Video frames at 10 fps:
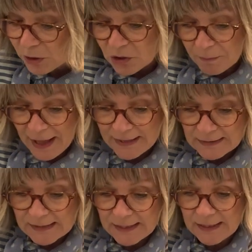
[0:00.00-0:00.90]
blue
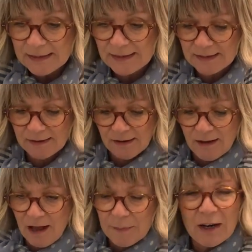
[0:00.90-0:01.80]
paint is.
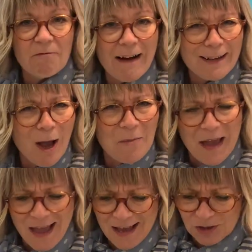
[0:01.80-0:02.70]
I'm going to rank up the
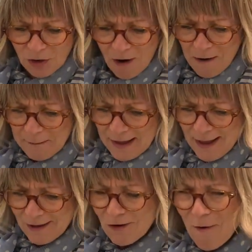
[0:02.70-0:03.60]
hairdryer a bit,
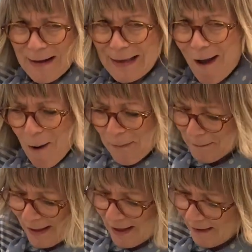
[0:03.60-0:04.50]
crank it up a
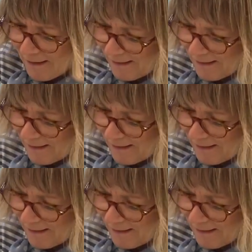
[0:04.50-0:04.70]
bit.